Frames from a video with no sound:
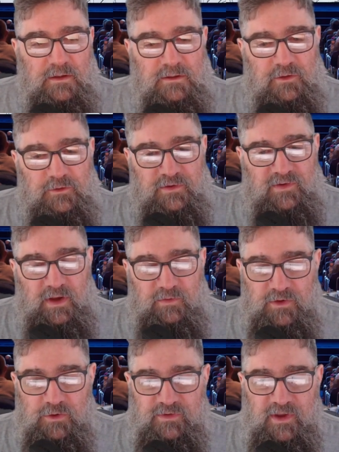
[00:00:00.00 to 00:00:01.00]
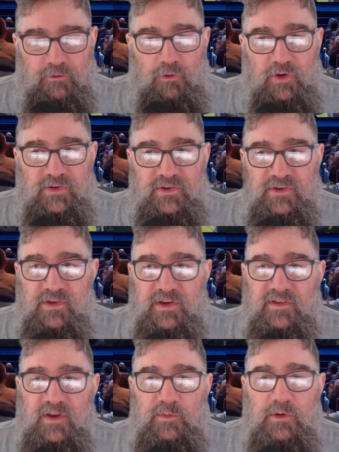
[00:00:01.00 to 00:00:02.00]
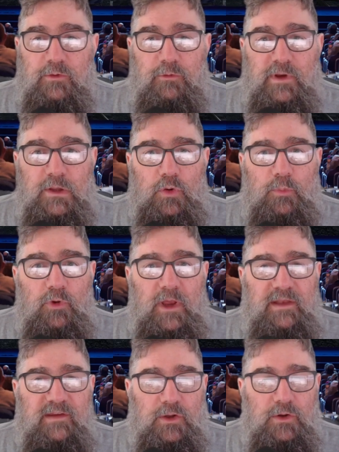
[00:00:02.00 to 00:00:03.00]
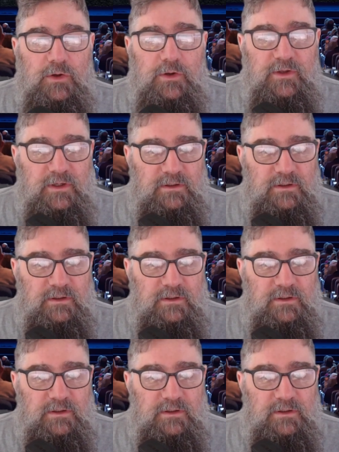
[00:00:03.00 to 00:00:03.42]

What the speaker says: Gotta say, the new sunrises in TSW3 look pretty good.